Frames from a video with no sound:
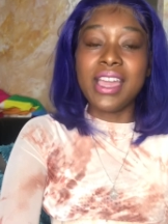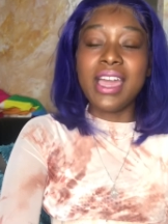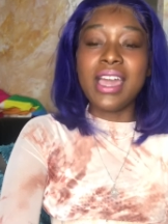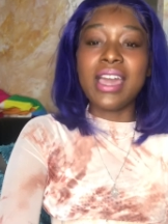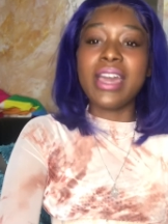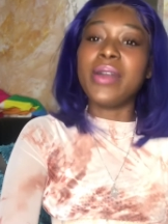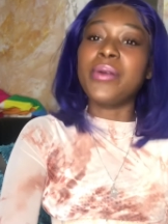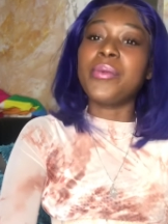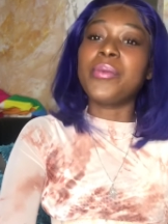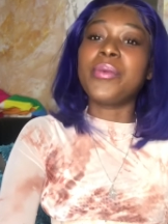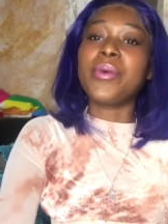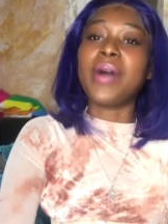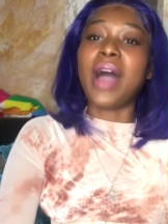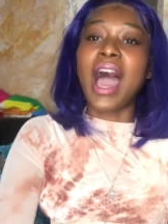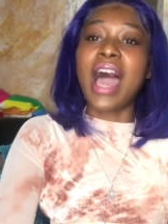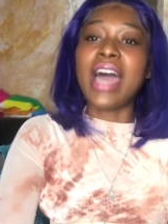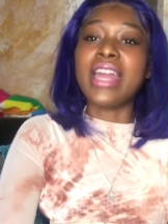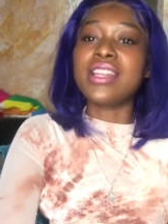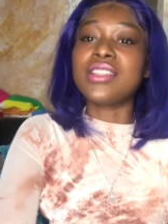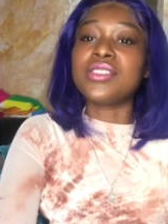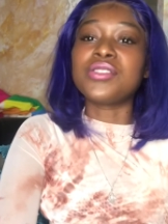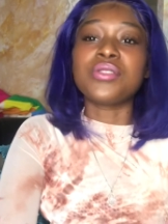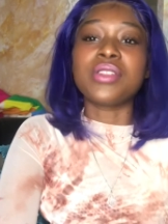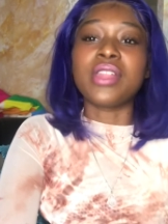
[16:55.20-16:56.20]
it w i
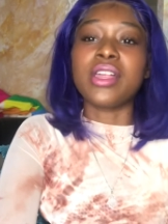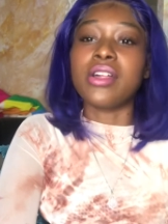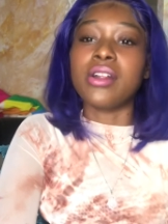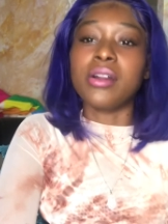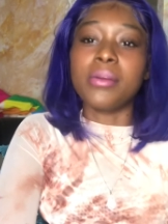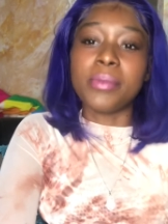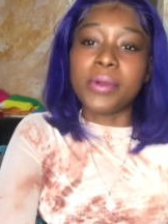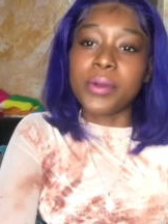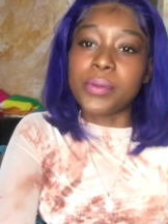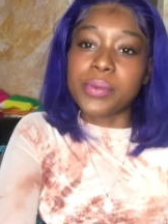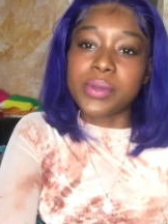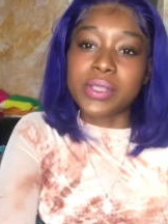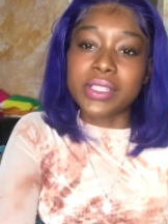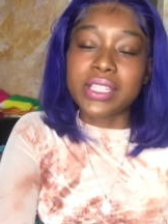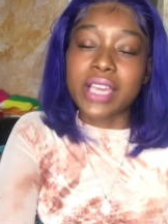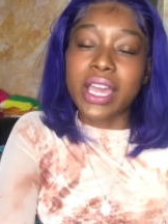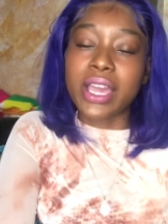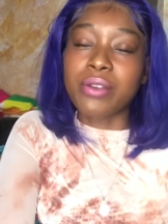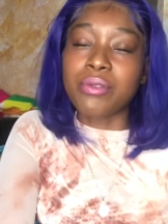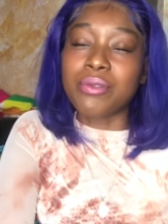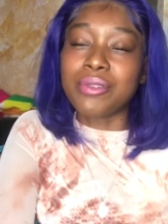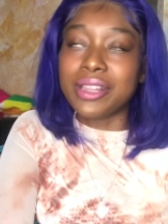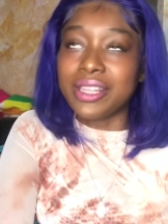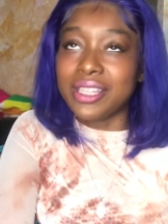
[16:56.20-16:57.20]
didn't do that on purpose i
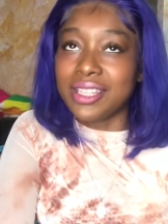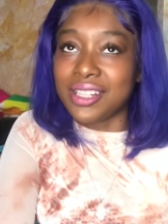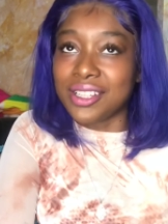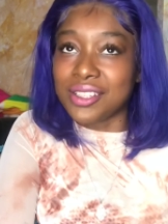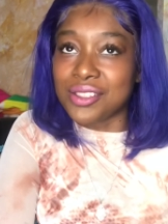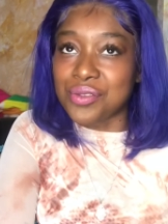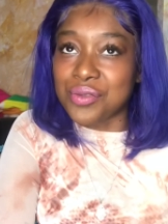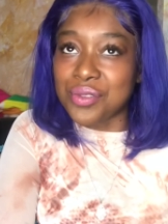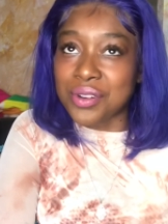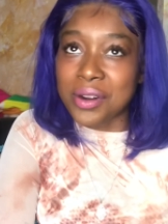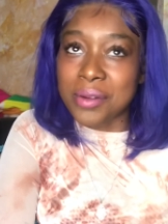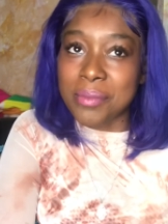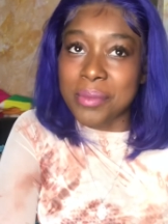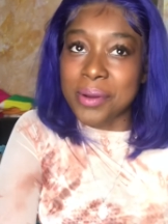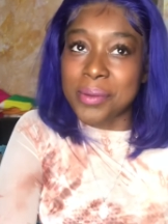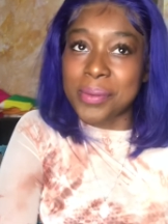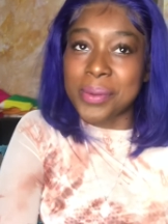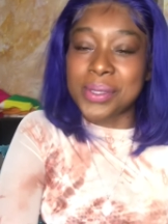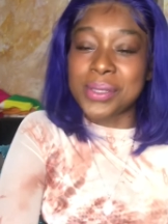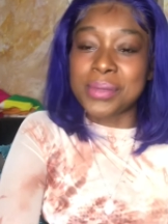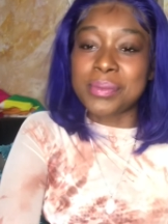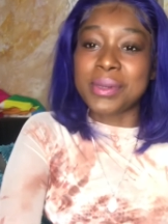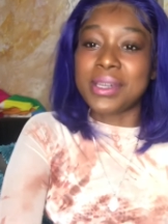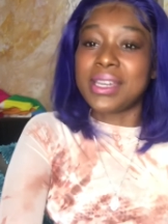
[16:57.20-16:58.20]
really didn't do it on
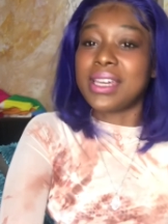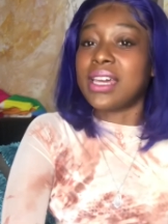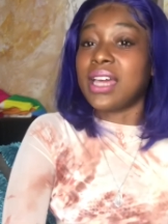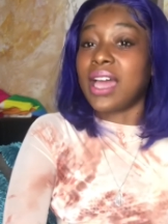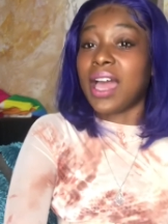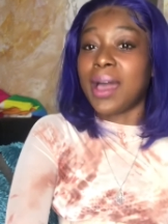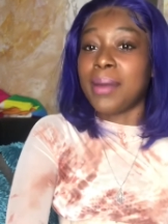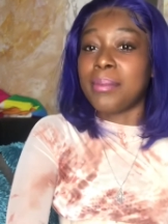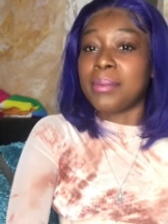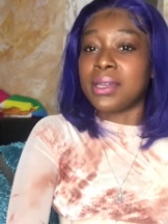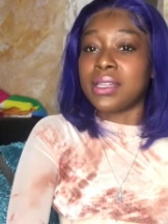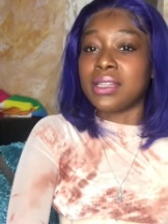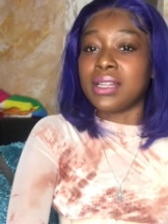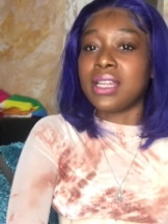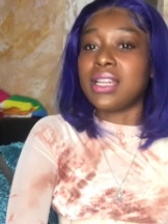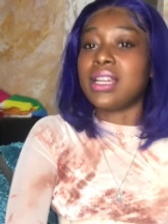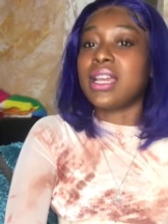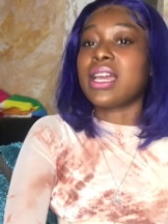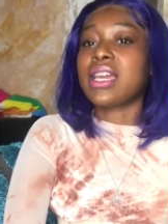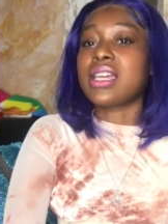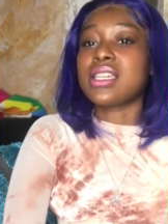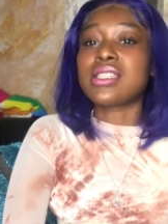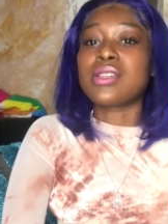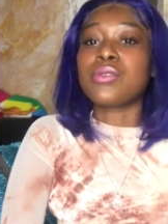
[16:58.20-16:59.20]
purpose but it happened and
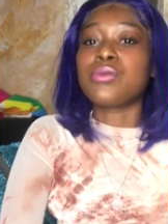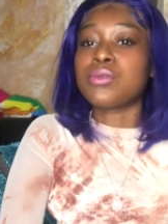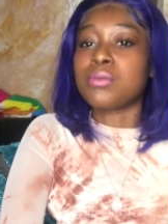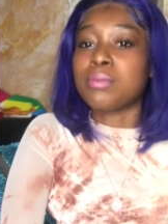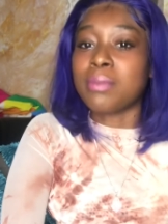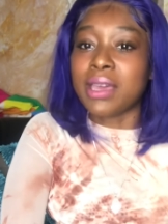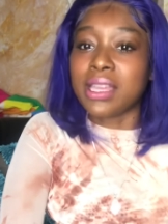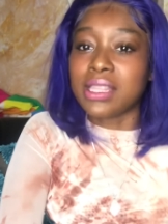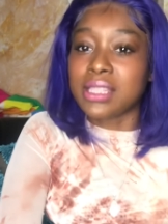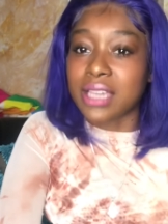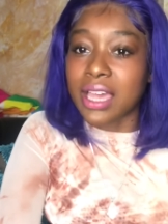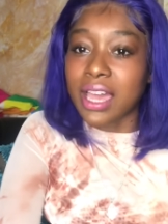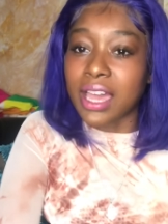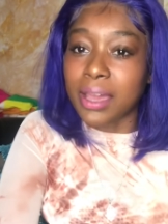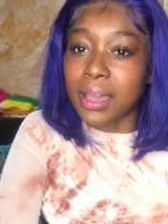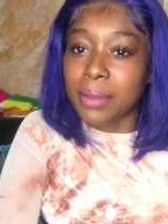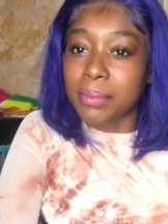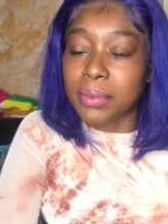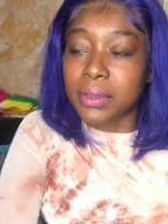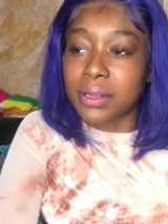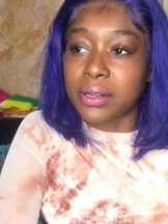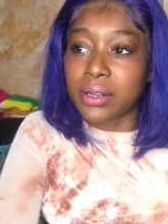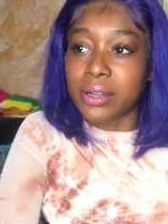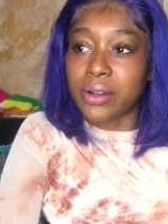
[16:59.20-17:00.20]
i guess it was meant to
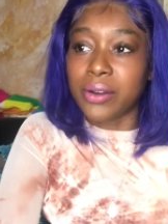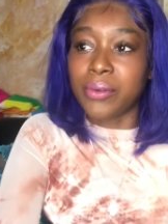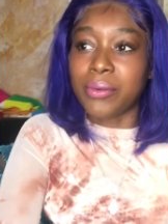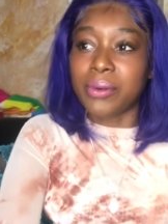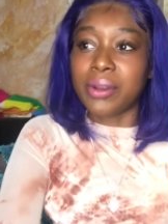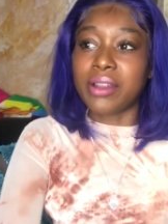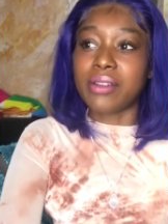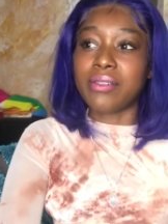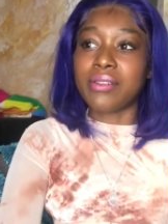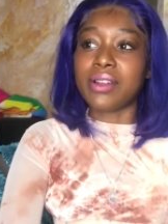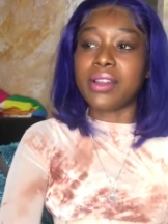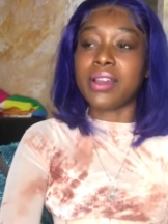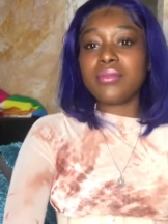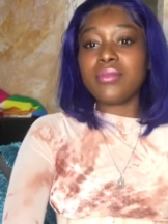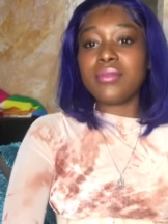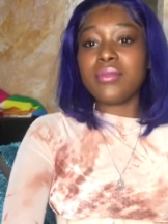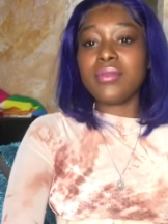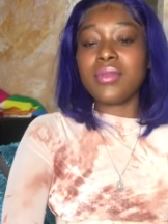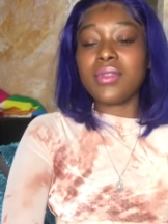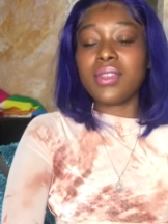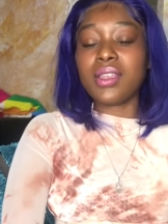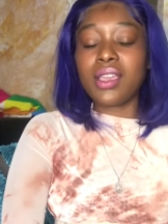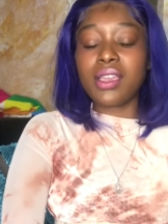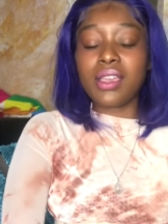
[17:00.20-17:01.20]
happen or whatever
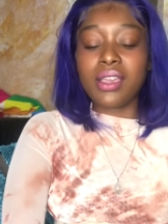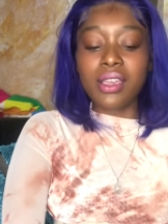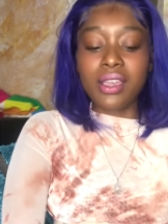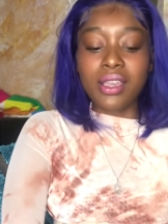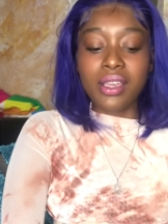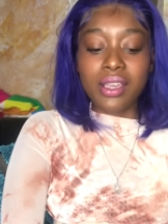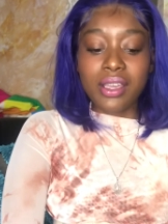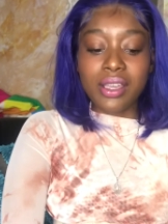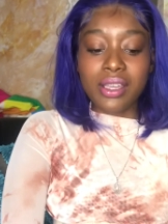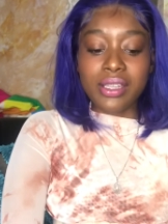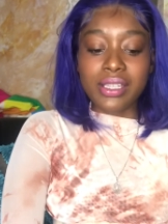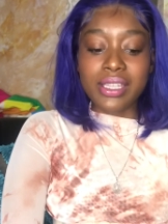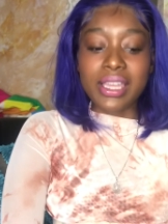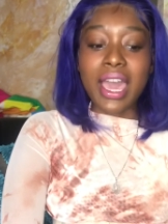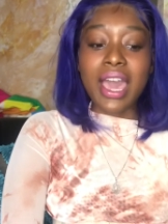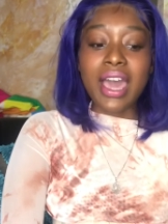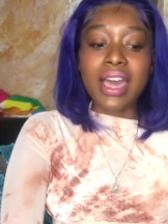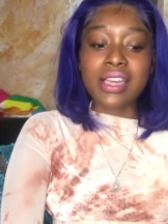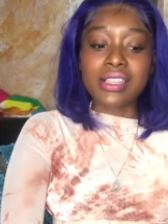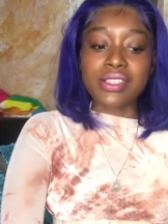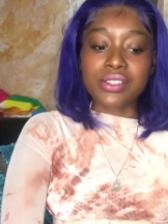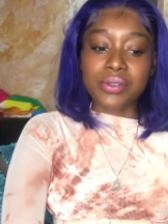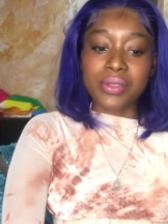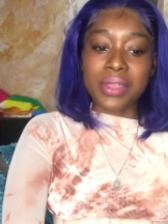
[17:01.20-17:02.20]
yeah
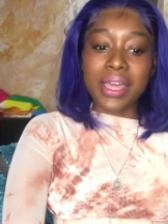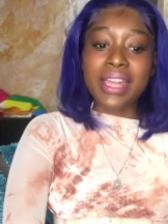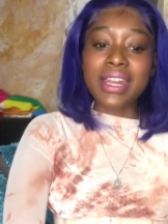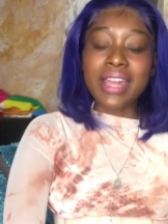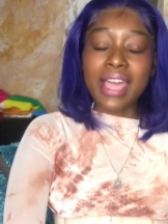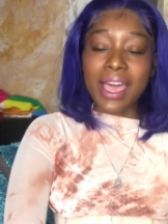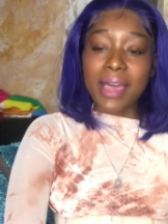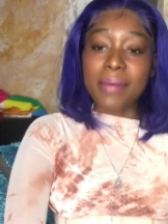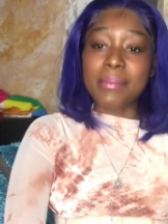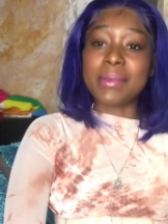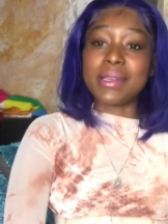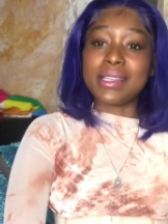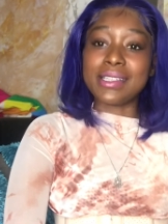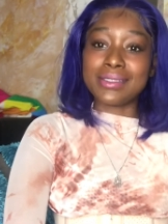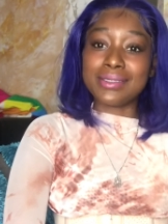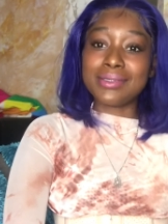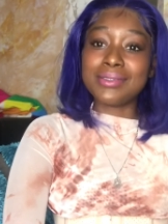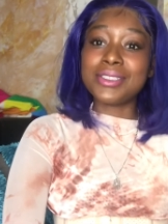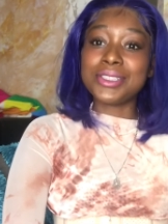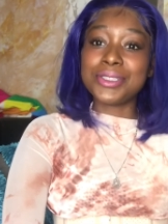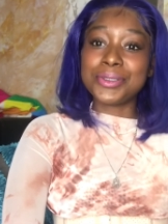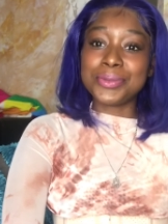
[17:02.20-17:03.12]
so that happened